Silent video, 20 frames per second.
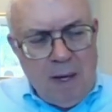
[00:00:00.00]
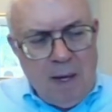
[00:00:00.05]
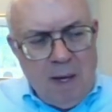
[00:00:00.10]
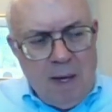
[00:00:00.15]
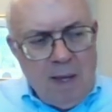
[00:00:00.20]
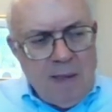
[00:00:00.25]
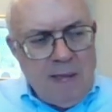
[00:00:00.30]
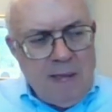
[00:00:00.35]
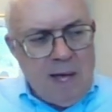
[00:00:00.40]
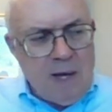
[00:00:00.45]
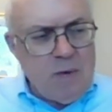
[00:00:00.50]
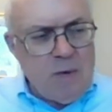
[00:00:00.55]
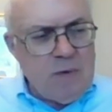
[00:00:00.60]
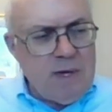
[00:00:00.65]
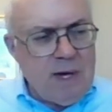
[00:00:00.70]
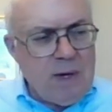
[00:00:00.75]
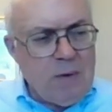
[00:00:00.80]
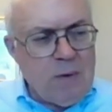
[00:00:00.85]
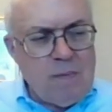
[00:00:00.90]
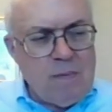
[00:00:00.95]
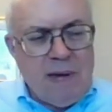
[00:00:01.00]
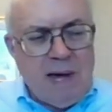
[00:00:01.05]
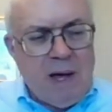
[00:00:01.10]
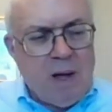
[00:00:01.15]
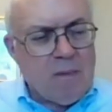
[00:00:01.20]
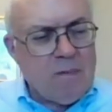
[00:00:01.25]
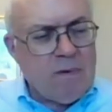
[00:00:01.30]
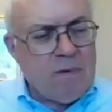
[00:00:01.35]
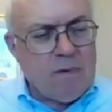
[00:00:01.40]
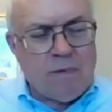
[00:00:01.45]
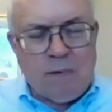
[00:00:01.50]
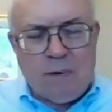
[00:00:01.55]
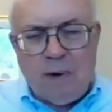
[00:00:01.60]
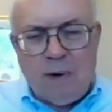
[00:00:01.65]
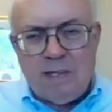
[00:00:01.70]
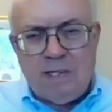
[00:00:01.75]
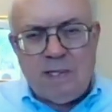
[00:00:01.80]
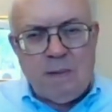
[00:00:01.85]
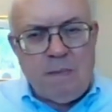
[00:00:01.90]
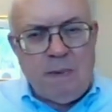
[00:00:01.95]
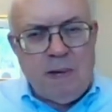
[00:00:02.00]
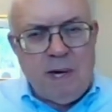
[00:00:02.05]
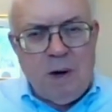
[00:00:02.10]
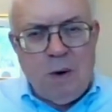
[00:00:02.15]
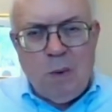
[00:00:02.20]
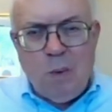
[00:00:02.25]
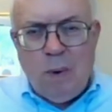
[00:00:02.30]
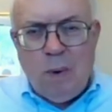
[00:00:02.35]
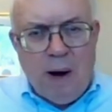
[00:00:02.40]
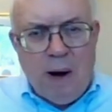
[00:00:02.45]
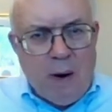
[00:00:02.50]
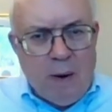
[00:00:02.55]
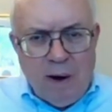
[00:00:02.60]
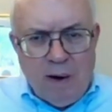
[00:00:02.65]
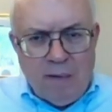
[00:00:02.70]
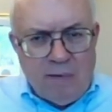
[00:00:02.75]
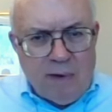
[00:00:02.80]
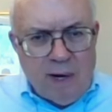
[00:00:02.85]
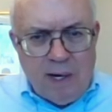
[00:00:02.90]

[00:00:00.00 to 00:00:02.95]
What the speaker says: that you think it would be helpful for us to be aware of?